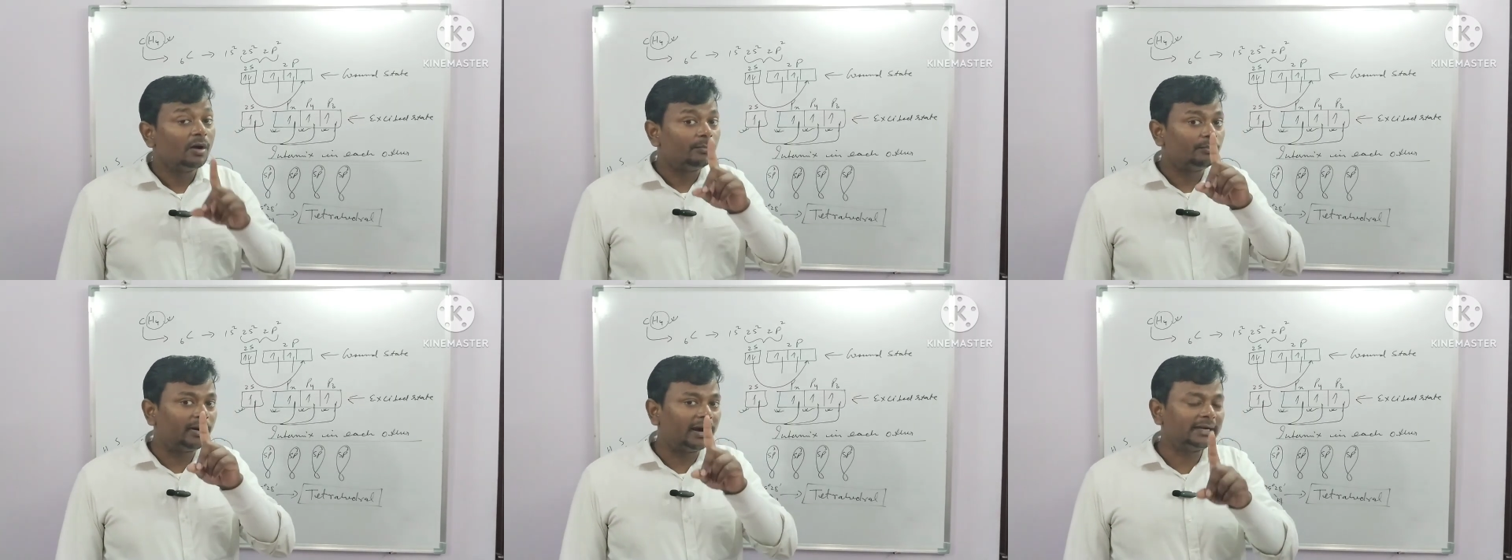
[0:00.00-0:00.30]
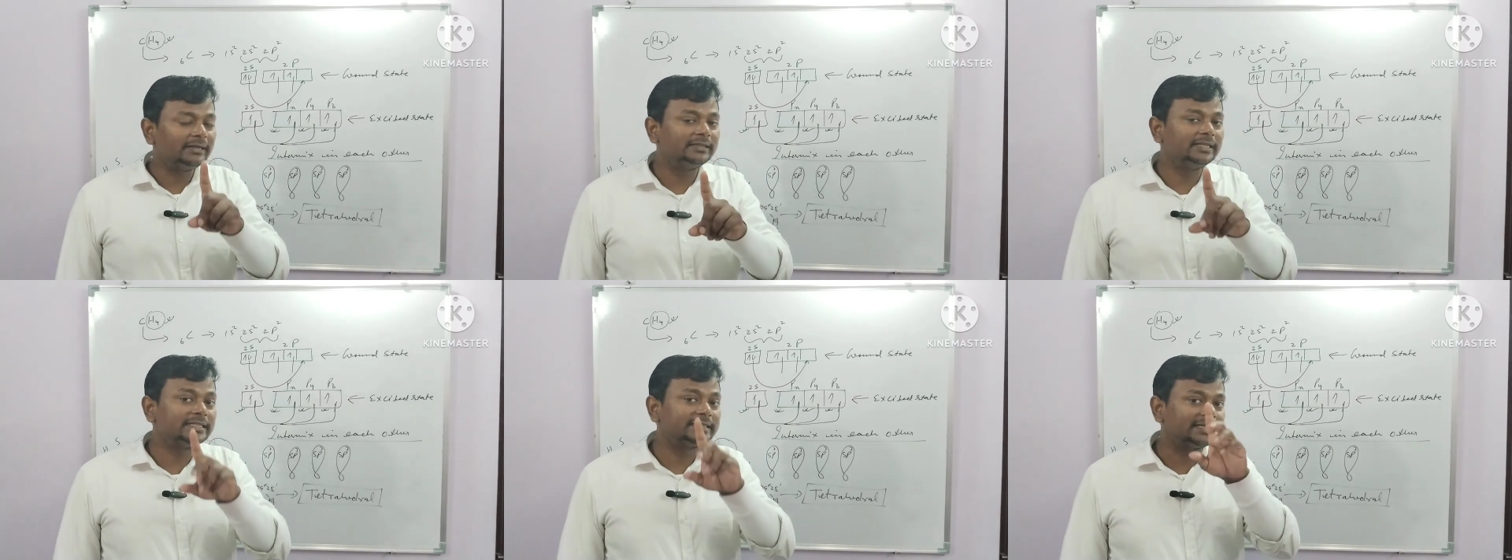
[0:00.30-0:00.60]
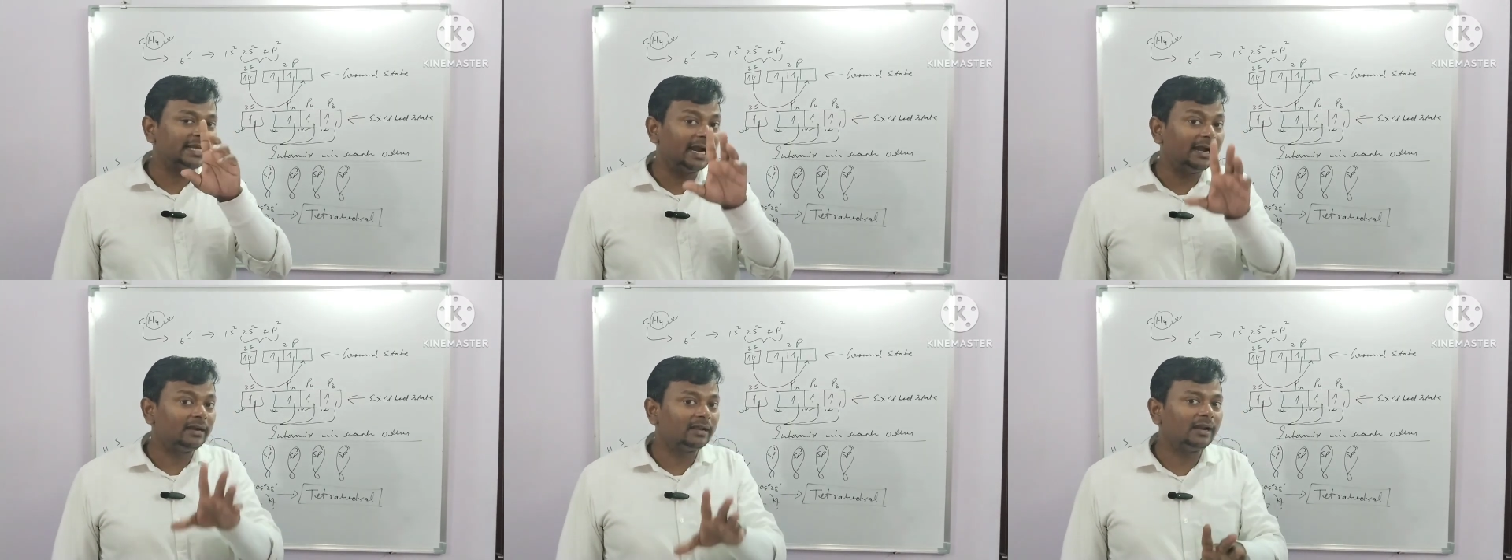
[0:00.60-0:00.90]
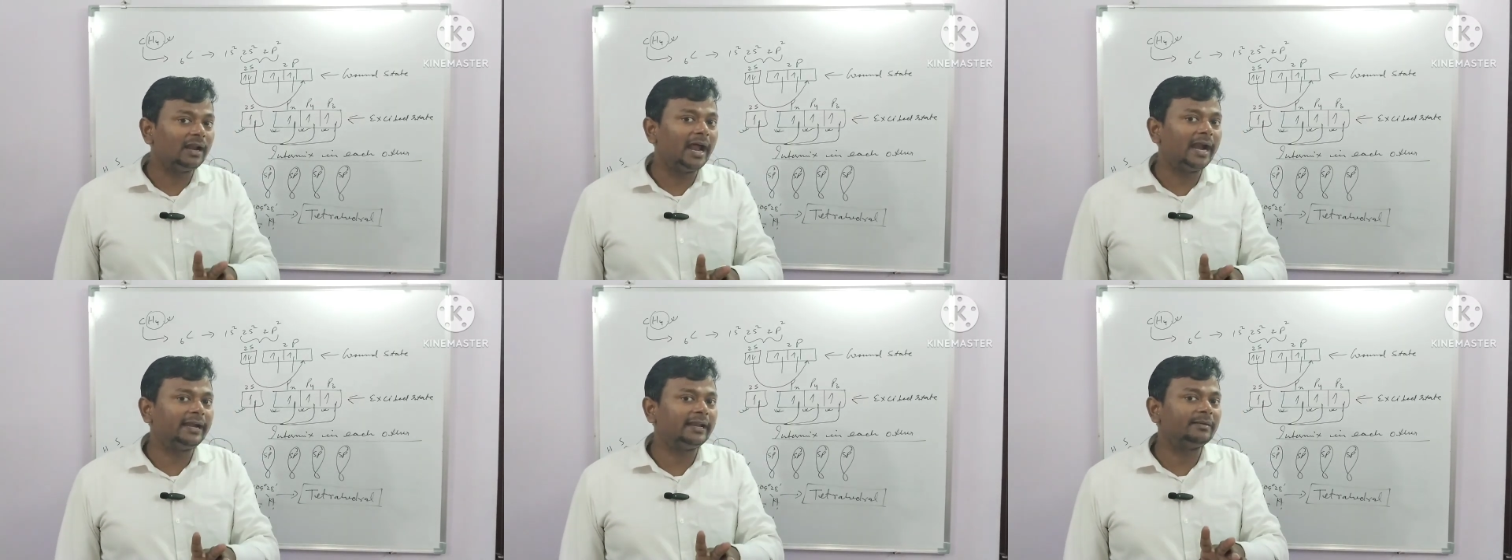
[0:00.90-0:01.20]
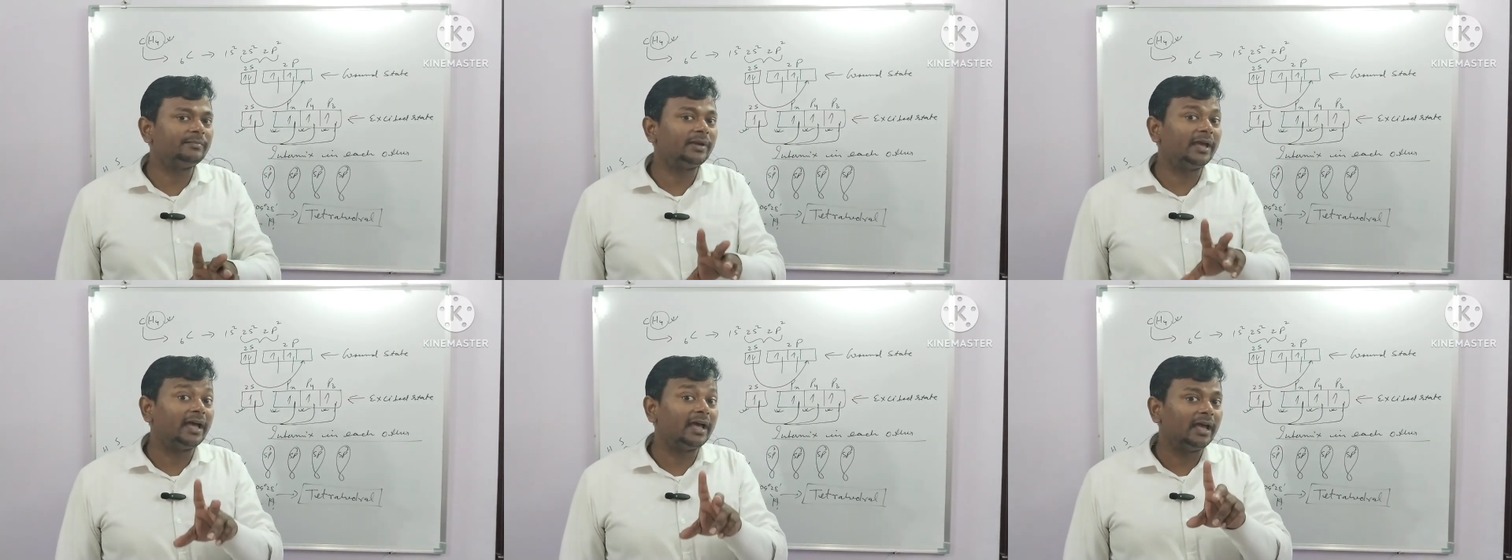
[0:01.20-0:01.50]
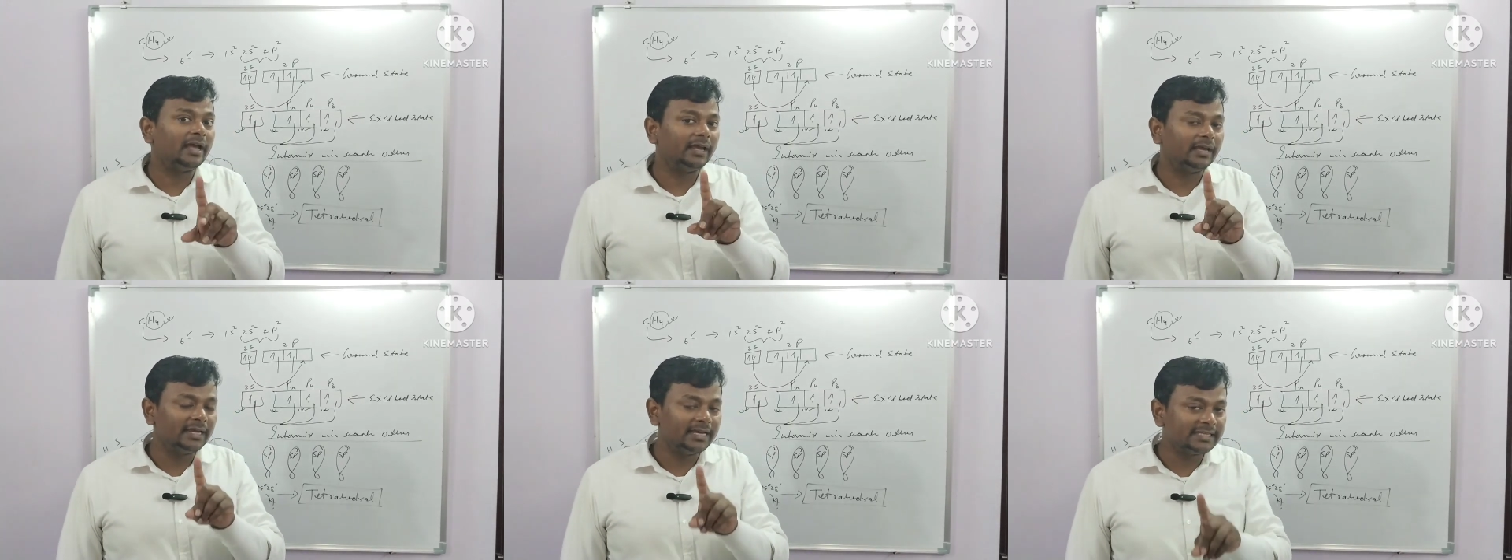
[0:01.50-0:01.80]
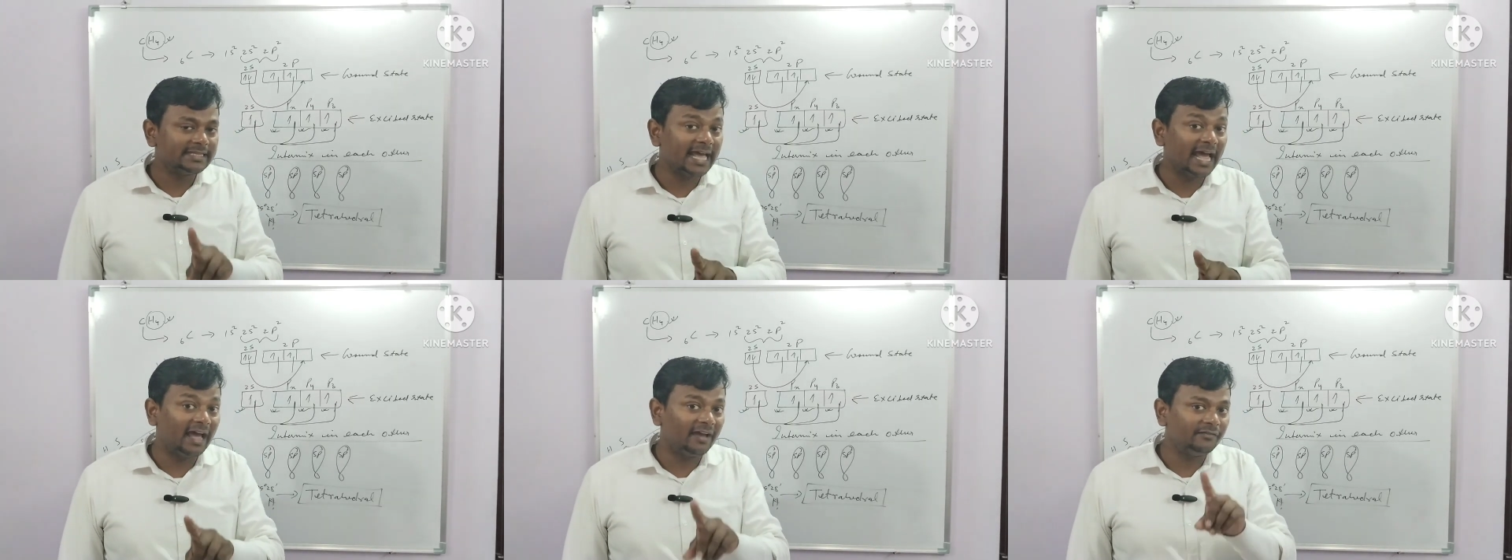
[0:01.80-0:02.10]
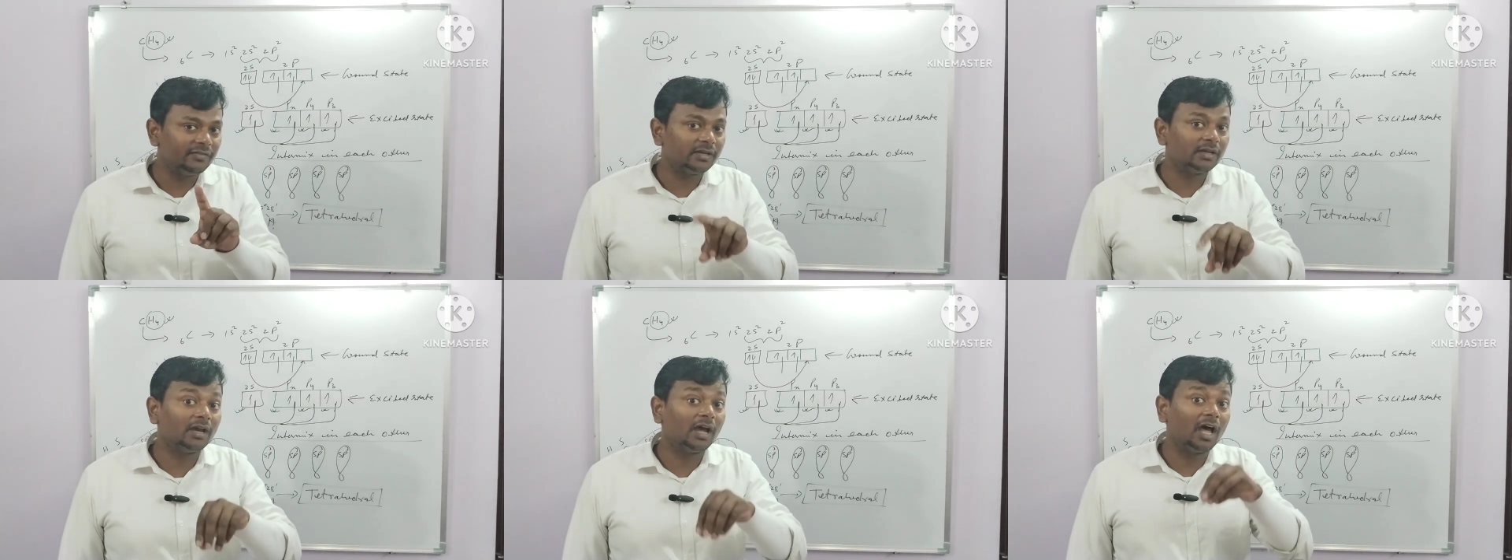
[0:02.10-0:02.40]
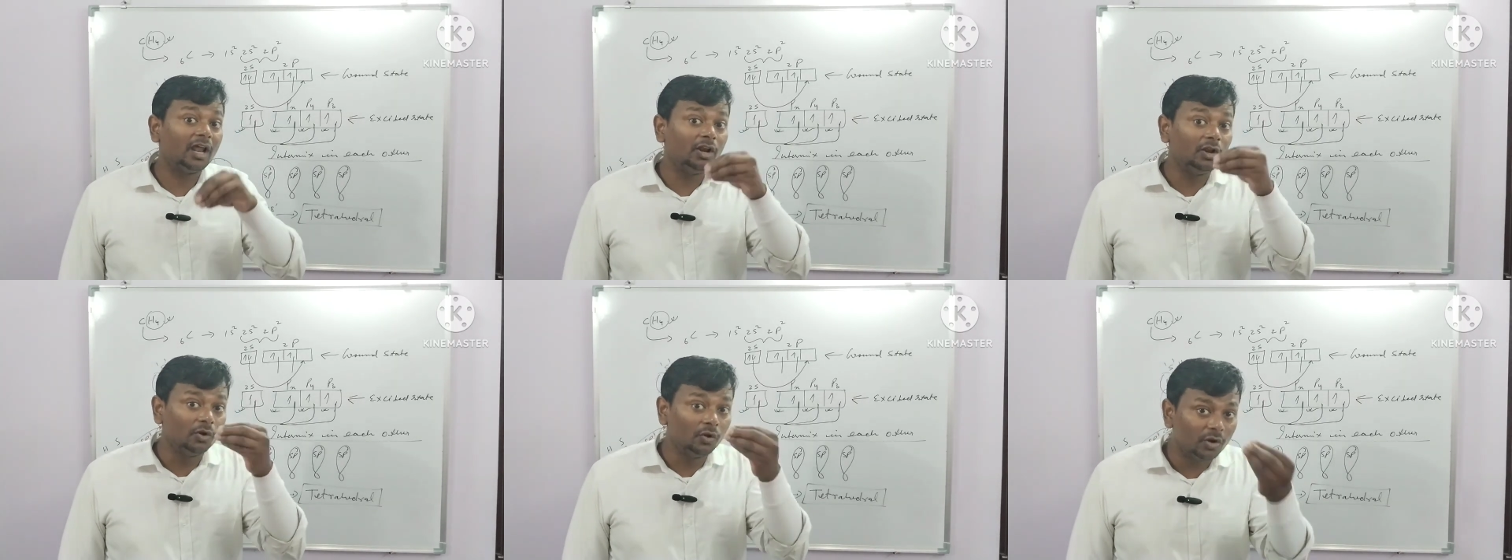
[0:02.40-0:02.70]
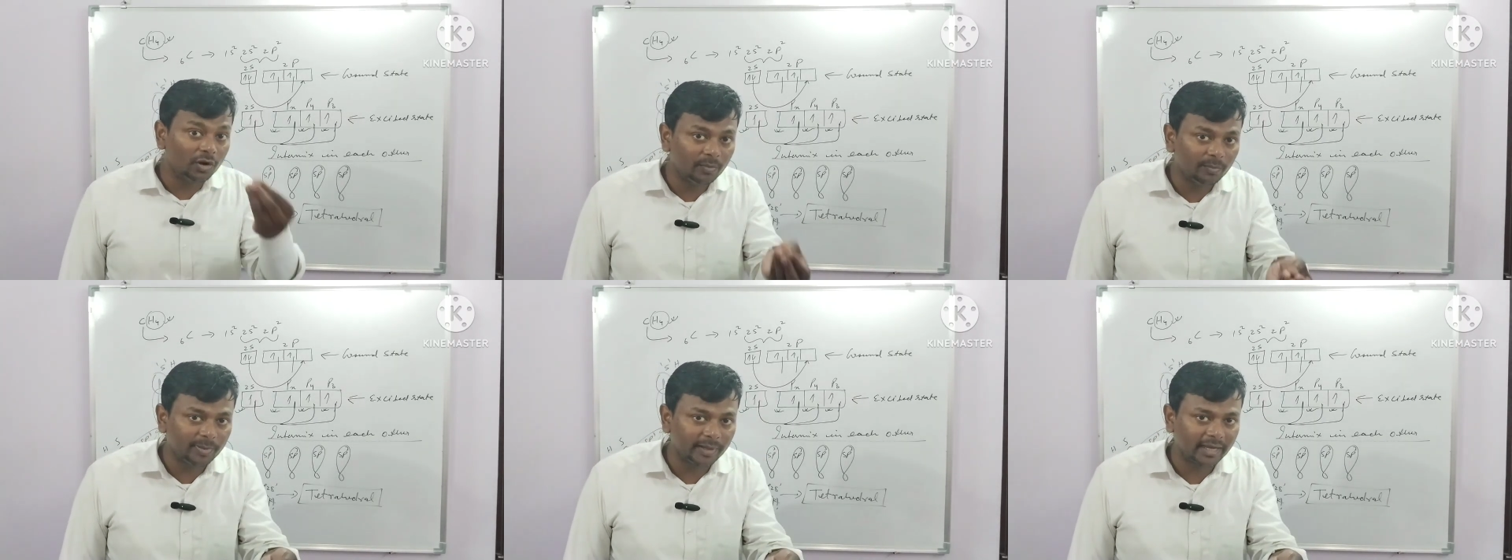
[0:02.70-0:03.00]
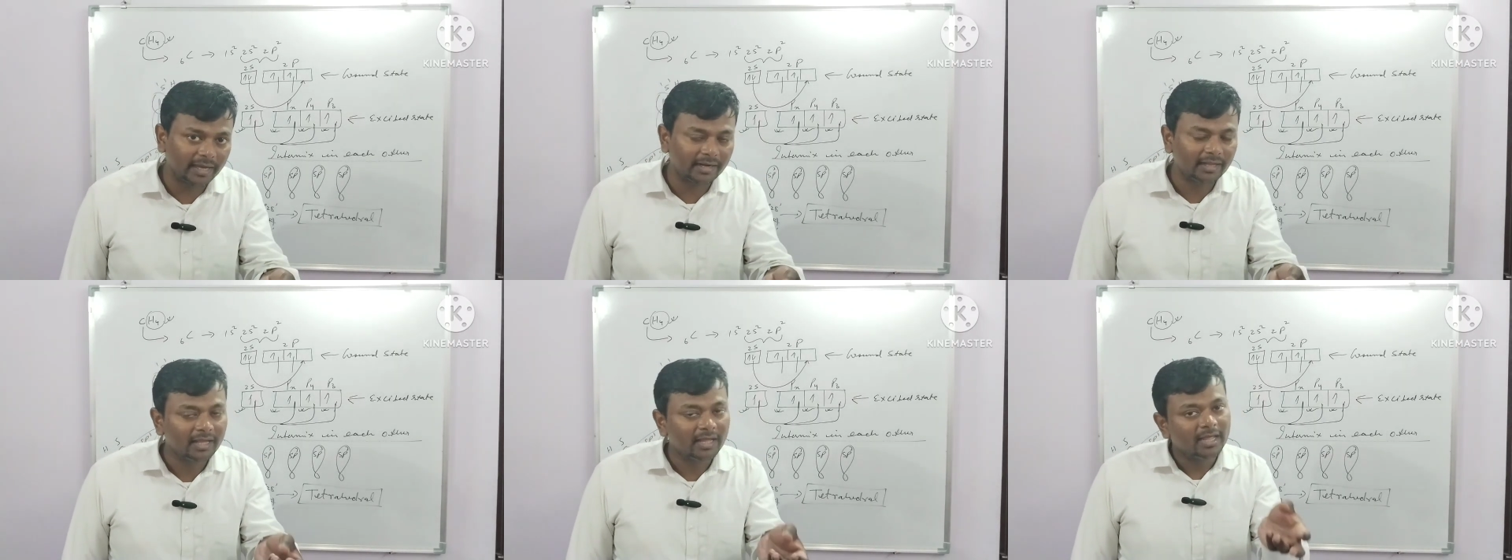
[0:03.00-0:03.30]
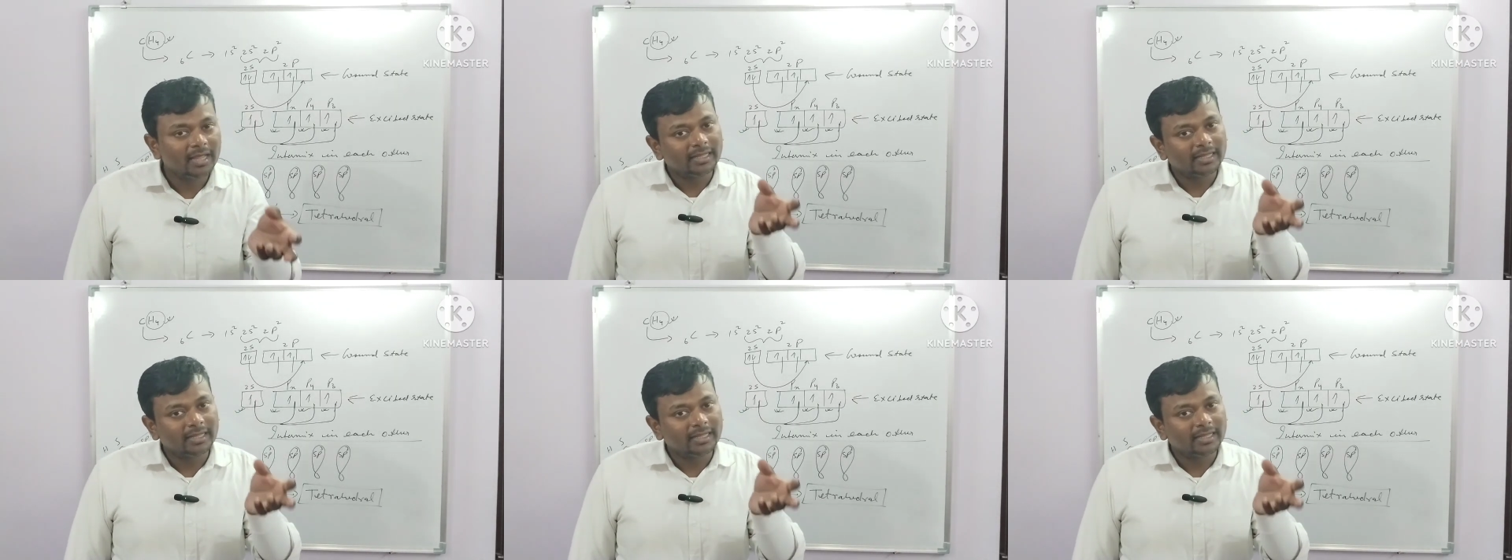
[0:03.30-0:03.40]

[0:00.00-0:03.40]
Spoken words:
but the central atom is having a lone pair,